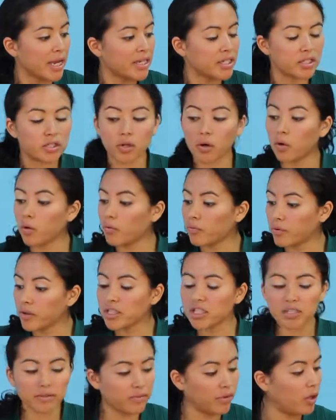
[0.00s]
So
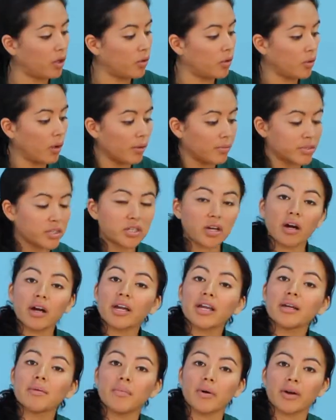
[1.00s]
first of all, I was
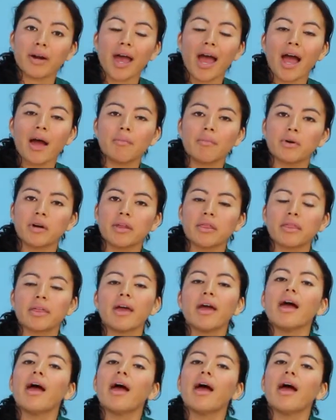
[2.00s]
talking about amaranth.